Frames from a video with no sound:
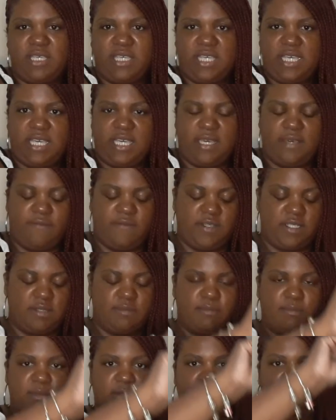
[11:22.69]
give as
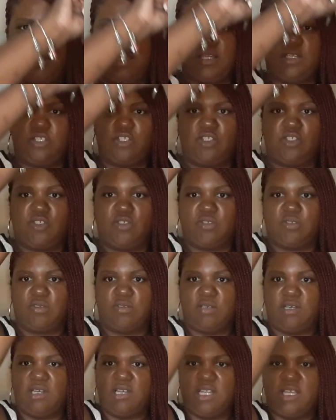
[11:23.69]
much
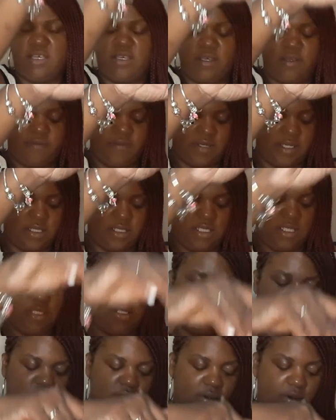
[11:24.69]
love and
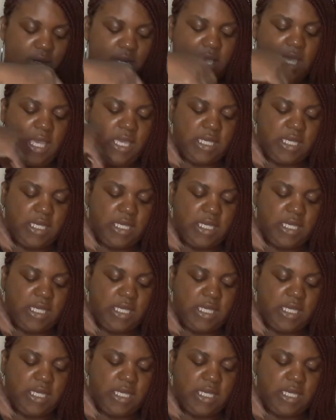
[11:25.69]
attention to her